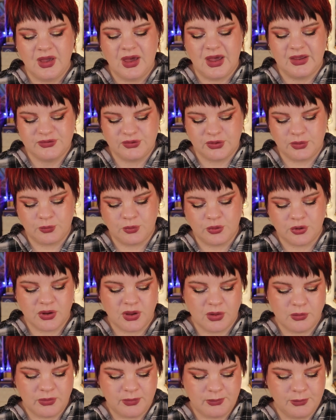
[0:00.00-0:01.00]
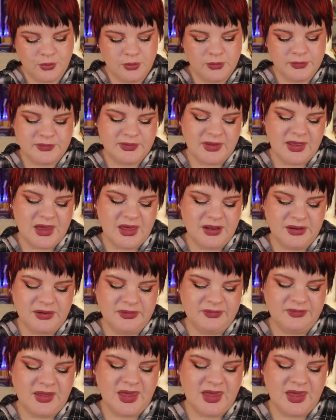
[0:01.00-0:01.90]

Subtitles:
I started working with books, and